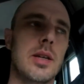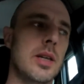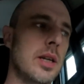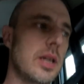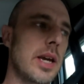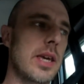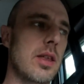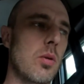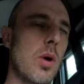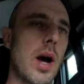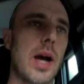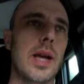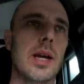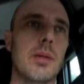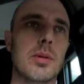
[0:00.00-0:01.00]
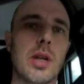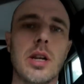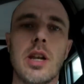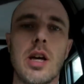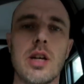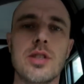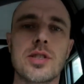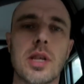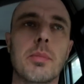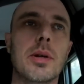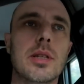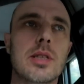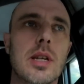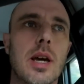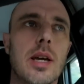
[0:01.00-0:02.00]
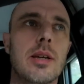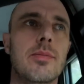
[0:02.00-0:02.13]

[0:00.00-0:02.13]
Either way, I'm gonna learn something today.